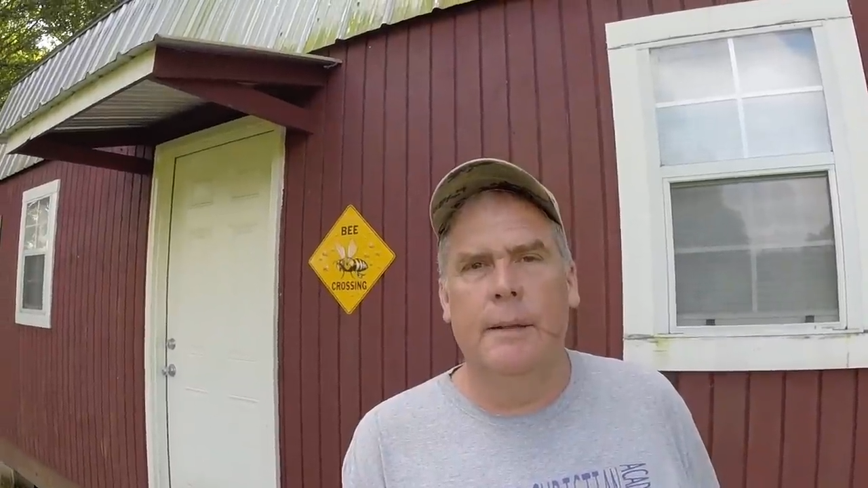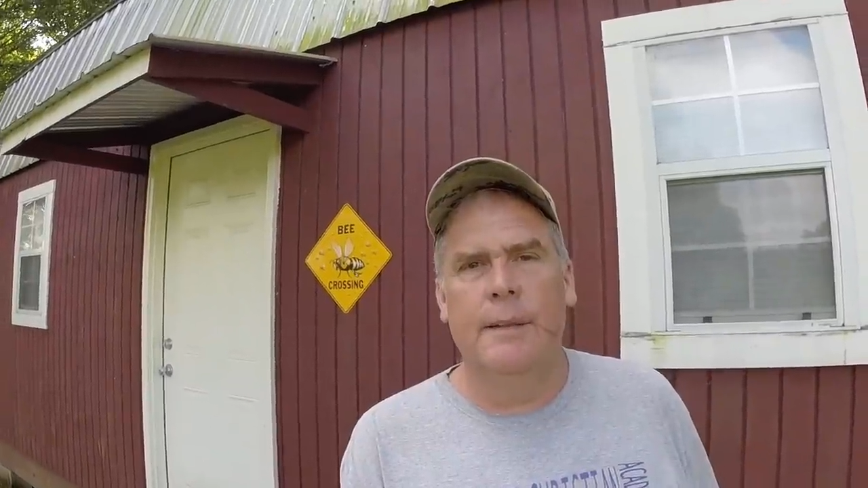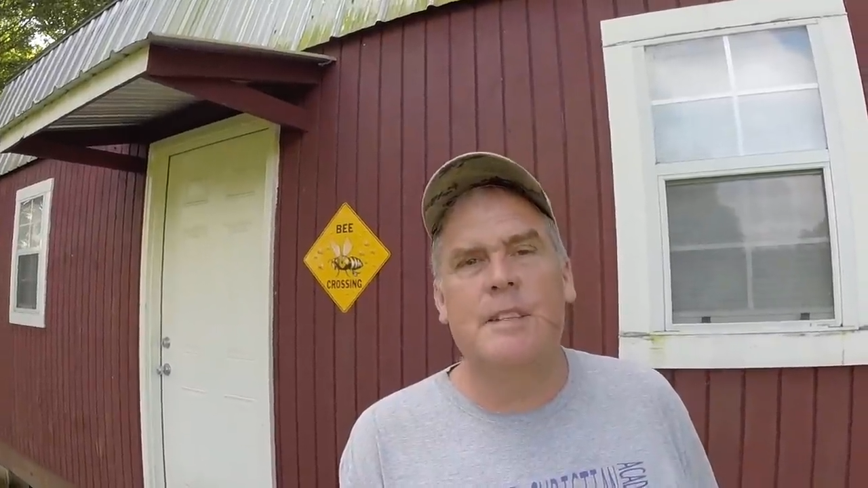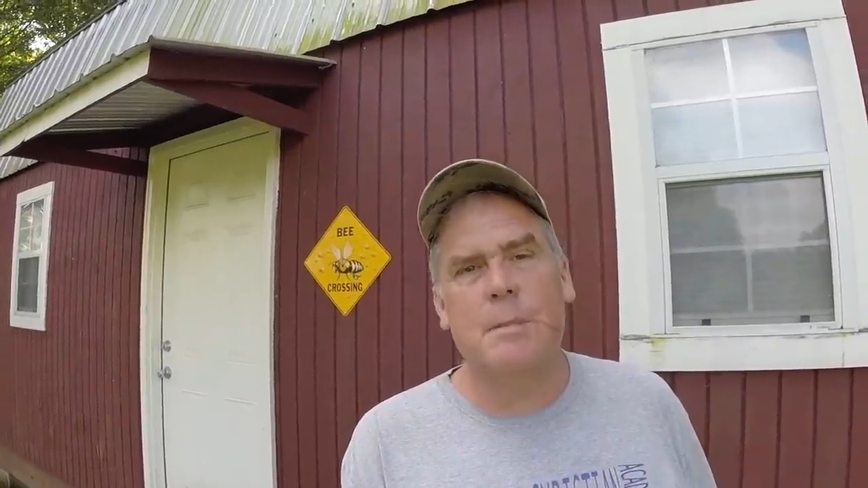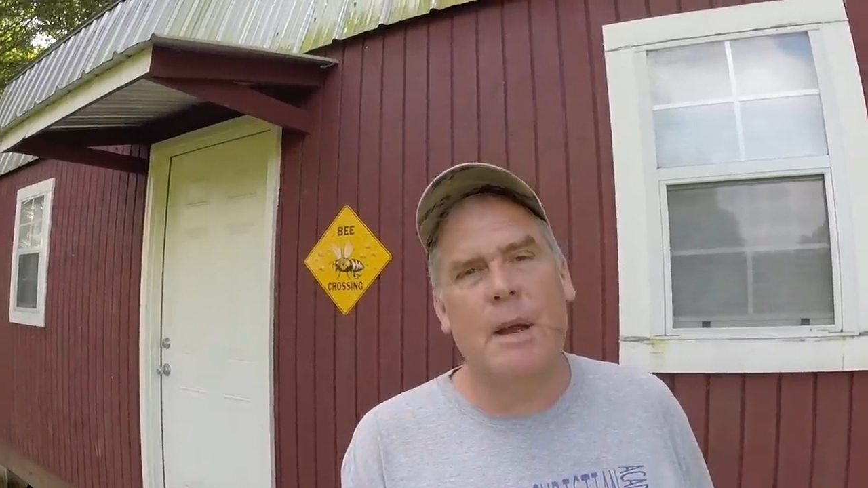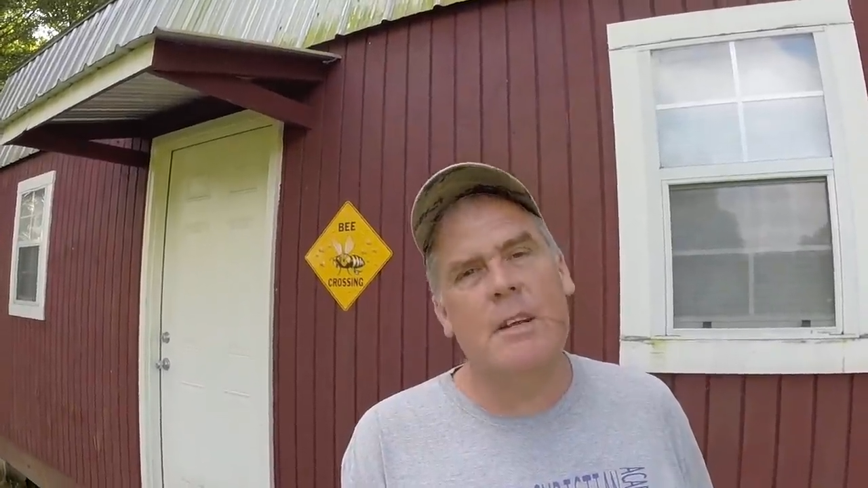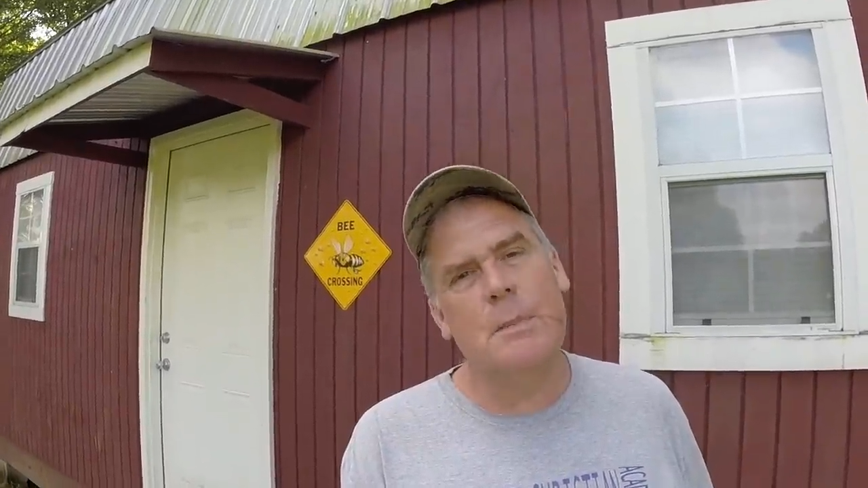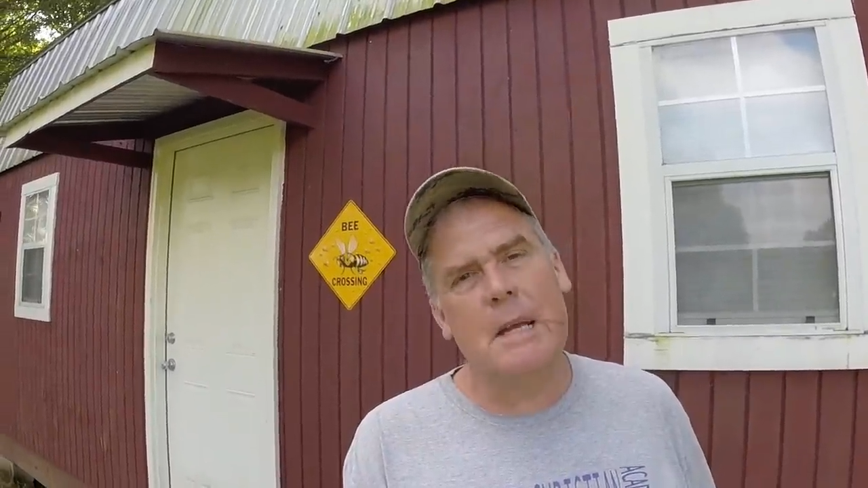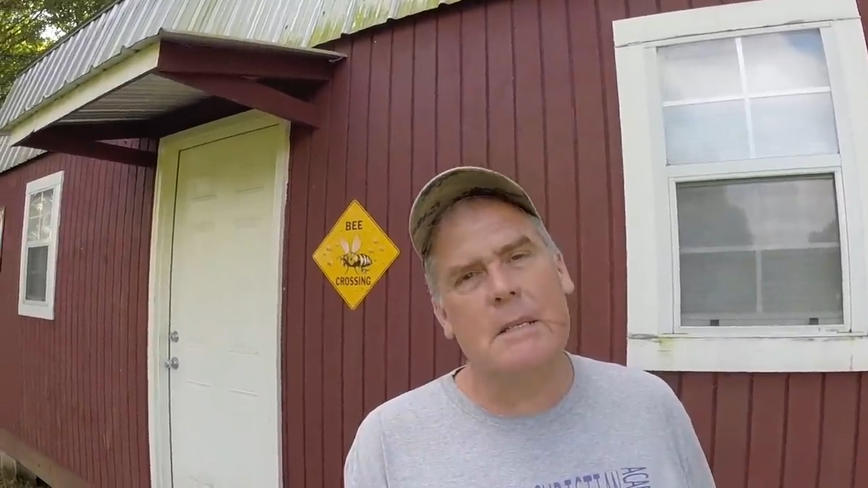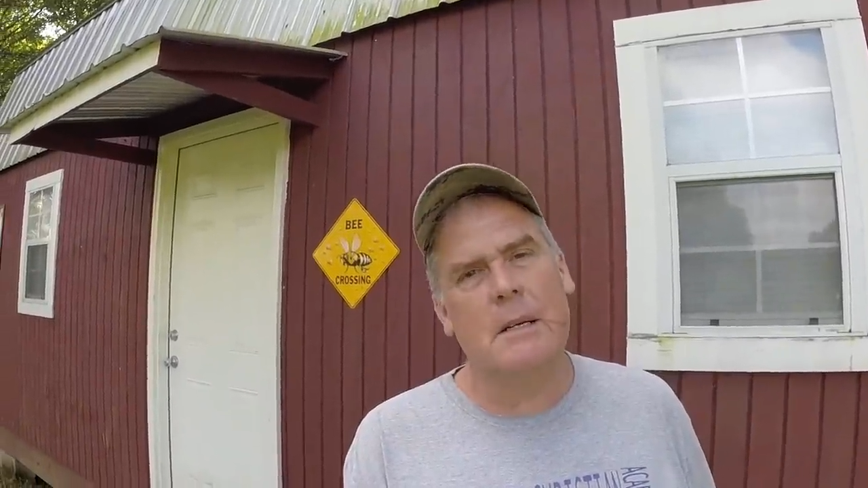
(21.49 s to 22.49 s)
This is Barry's
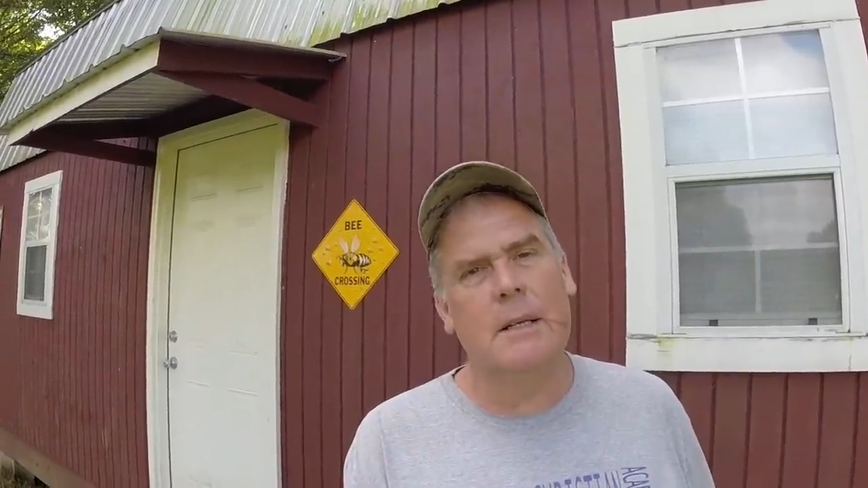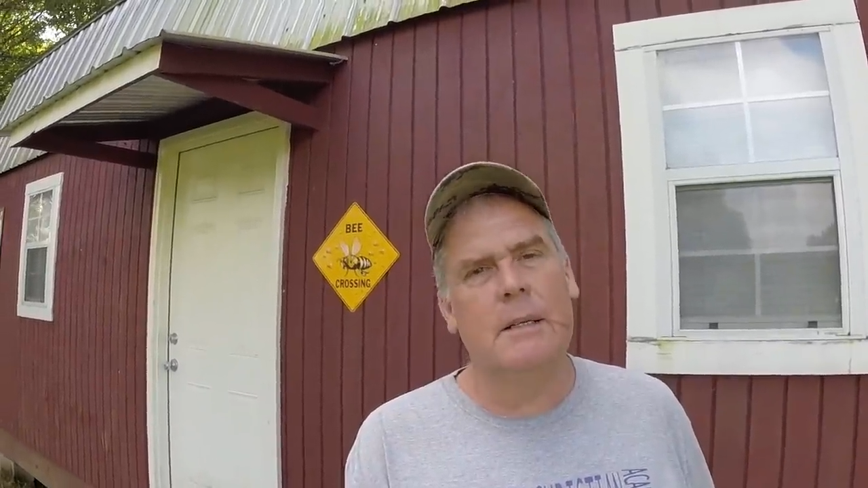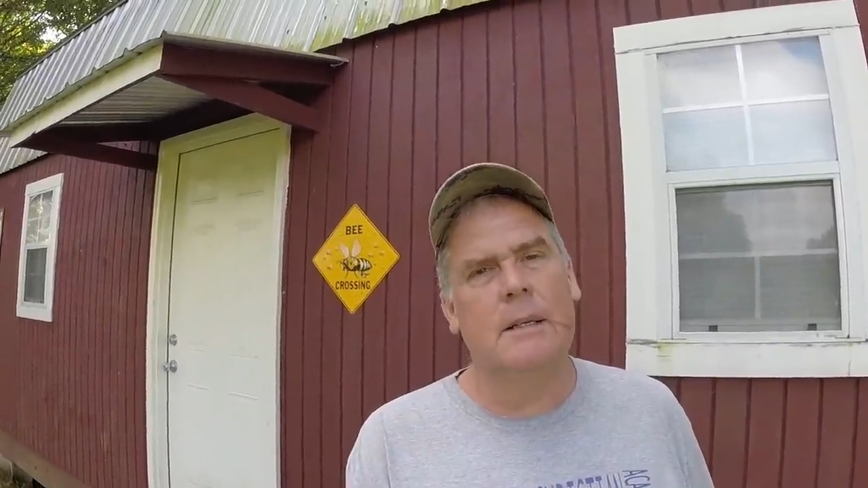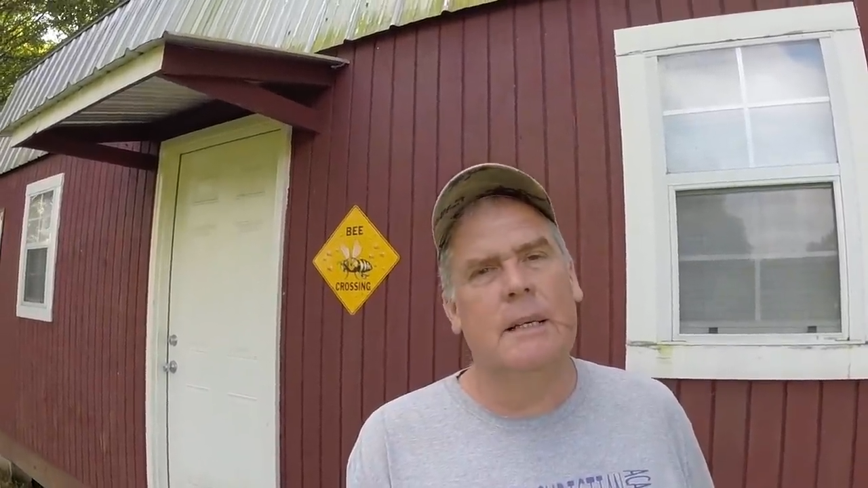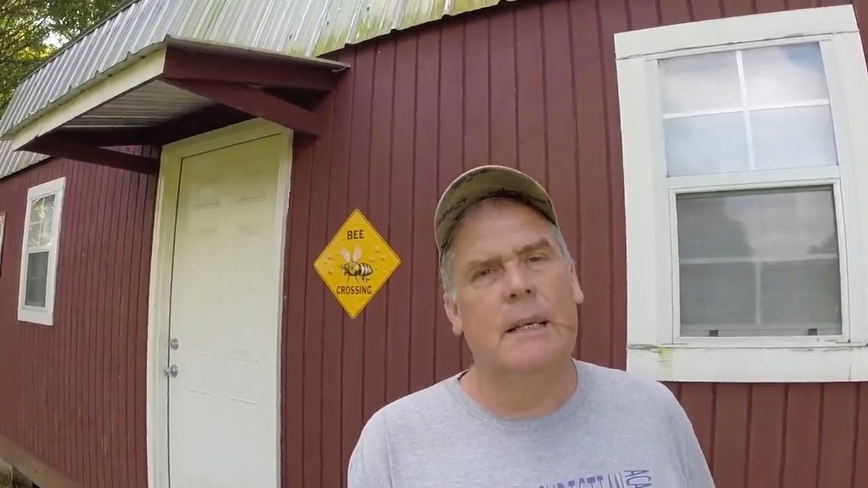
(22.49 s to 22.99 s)
Best, honey.